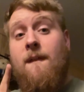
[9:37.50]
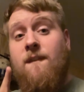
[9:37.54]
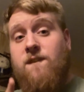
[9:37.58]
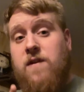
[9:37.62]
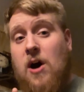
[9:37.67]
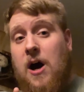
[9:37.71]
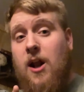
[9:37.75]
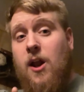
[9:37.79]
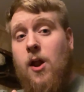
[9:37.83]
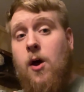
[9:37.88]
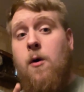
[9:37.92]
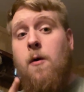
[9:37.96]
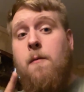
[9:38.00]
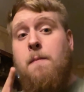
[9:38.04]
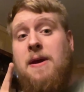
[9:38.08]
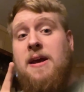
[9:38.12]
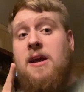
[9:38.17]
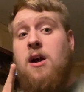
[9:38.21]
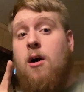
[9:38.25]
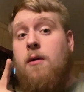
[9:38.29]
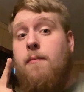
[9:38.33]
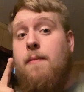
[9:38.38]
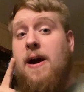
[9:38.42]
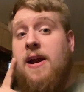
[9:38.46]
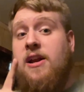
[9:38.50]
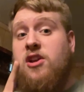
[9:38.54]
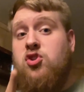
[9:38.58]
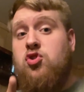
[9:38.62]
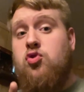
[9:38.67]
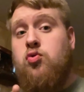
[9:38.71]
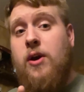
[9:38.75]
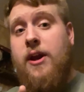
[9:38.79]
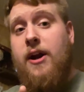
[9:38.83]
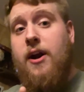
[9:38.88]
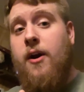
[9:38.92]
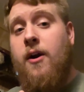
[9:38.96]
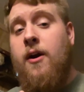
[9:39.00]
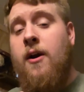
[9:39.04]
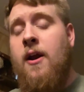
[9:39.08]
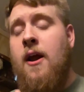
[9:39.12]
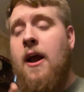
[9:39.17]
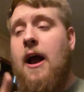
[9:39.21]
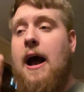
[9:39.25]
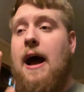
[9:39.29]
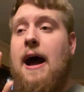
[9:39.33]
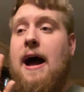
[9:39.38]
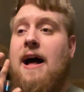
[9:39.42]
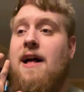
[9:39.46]
Follow me on my Twitter.
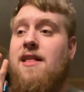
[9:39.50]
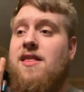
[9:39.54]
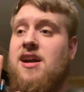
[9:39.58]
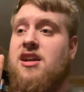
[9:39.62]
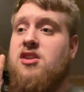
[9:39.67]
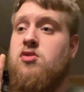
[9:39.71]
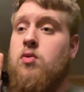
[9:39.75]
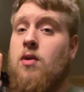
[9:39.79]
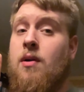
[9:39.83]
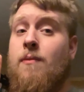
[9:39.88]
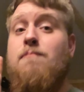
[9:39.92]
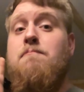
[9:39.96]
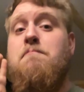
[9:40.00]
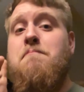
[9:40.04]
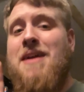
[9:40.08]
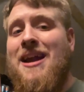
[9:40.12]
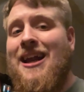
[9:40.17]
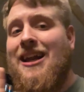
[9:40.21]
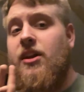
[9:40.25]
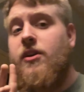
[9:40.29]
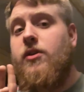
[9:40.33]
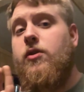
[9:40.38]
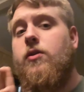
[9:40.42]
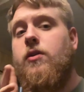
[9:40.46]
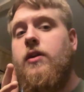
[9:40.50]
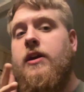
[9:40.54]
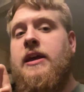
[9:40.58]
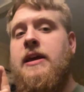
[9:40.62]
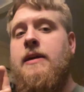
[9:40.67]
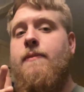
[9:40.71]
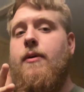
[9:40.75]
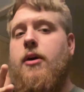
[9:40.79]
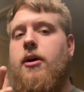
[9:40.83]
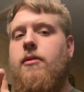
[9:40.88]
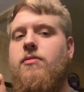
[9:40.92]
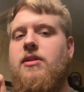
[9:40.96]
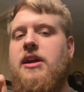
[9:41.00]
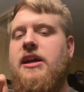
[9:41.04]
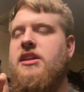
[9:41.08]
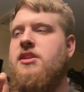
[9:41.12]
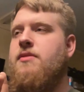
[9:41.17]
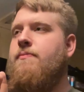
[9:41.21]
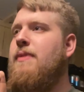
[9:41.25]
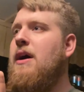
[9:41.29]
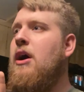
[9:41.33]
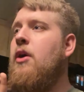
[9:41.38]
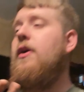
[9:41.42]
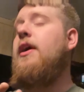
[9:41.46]
That's where I'm mainly going to keep updates
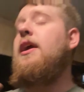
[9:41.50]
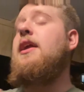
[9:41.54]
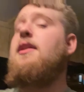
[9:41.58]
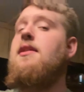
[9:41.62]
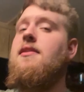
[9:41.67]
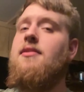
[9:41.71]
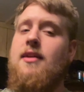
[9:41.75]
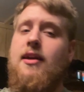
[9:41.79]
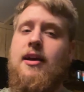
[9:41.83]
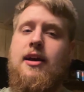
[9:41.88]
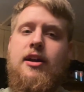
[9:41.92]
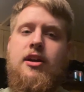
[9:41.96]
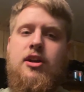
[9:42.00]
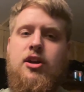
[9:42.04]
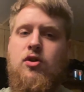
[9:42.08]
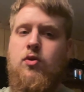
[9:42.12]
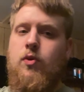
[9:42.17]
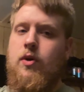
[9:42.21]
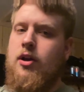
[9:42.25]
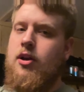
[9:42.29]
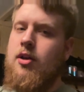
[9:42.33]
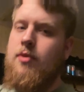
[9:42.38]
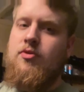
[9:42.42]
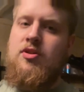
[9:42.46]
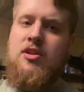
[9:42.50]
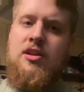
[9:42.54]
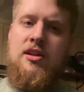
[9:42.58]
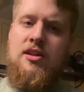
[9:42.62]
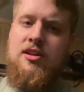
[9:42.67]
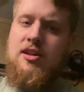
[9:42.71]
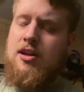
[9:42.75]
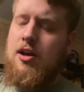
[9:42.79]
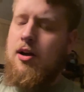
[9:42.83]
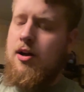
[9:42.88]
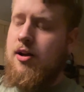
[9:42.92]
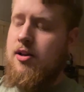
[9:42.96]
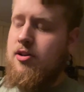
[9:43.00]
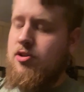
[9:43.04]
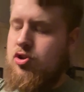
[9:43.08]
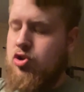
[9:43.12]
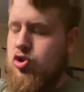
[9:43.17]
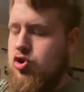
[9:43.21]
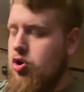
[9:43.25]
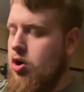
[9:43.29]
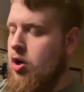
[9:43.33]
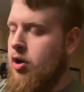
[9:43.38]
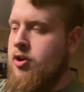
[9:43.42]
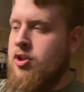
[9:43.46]
about anything I do when it comes to these guns,
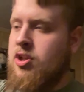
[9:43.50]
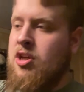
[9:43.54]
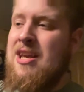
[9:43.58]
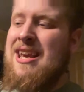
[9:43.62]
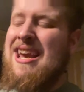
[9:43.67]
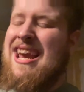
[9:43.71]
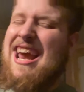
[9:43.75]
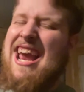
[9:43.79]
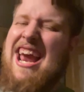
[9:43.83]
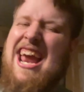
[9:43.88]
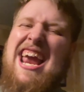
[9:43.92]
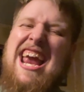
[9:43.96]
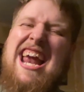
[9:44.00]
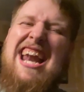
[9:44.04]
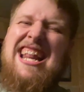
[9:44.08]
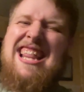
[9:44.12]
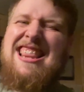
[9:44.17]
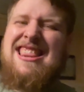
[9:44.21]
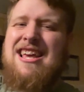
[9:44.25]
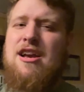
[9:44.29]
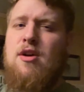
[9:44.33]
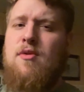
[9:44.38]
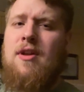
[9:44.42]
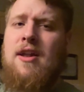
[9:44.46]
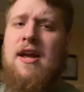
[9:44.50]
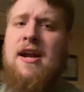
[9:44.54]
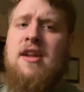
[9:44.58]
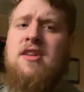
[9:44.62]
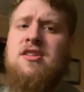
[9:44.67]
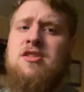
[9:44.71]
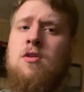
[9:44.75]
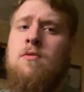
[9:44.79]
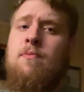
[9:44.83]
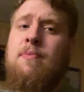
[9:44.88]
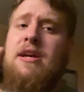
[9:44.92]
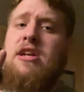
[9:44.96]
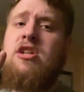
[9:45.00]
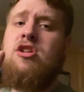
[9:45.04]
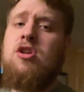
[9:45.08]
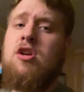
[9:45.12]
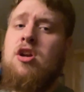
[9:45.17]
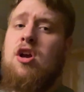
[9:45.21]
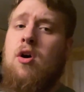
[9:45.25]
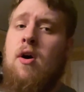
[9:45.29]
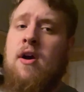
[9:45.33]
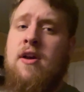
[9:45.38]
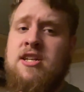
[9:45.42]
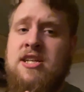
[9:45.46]
trucks, anything related. So be sure to
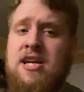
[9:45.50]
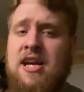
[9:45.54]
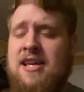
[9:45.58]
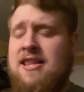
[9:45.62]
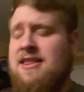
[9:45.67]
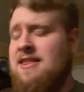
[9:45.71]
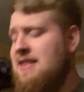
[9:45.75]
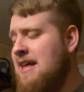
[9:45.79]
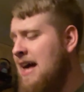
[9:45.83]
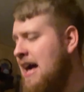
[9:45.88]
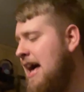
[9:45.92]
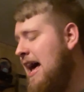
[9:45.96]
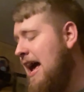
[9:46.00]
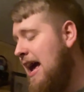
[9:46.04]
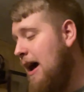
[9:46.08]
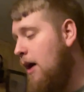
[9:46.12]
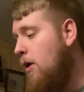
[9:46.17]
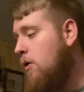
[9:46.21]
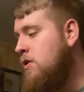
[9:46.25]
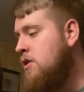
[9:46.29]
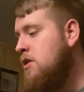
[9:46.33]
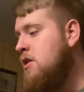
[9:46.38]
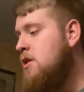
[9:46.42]
go ahead and check that out,